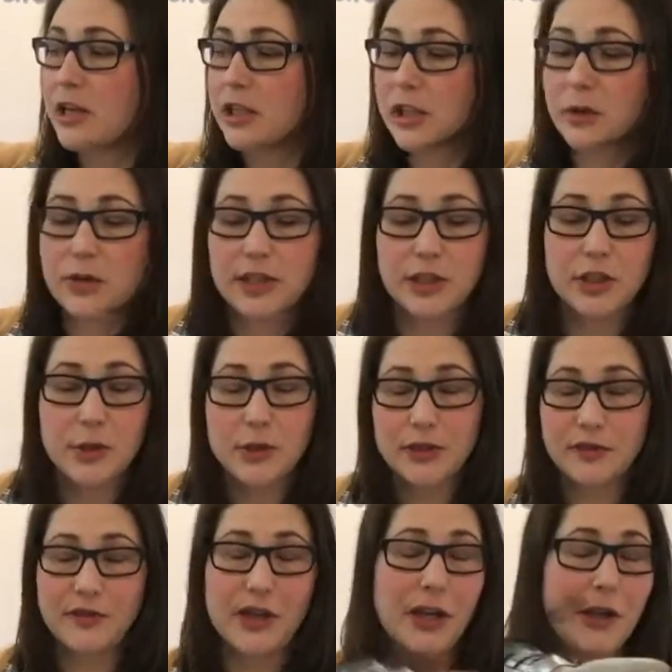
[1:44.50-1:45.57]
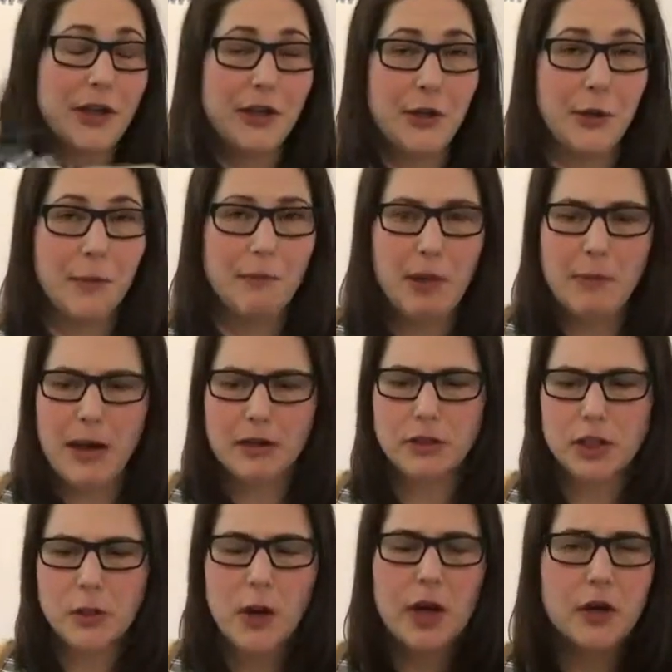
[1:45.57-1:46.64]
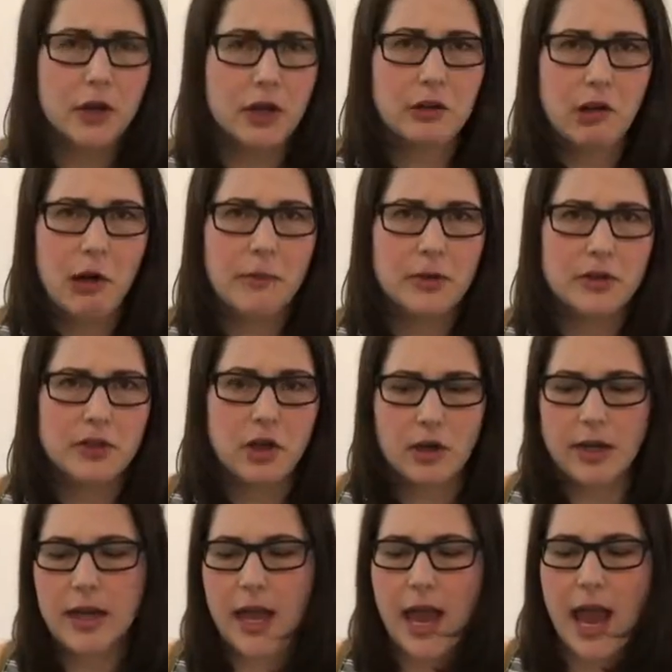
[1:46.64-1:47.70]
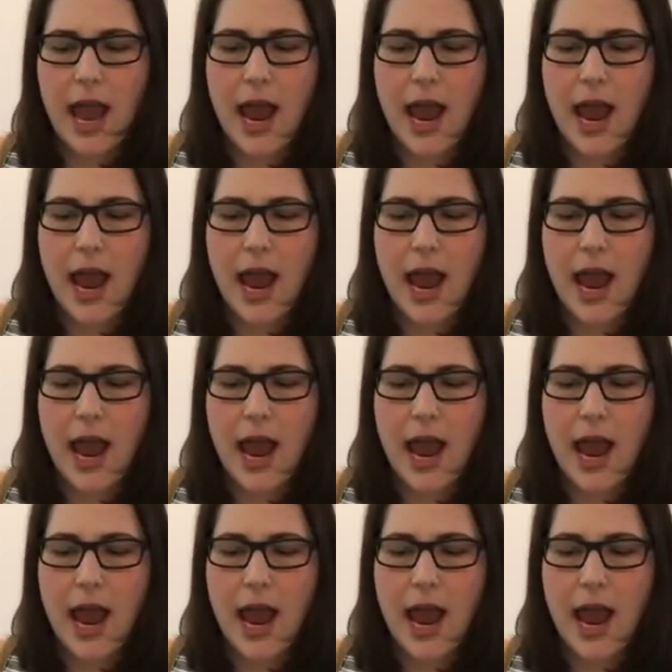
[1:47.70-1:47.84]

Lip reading: So this shoe is fairly new, about 200 kilometers on it,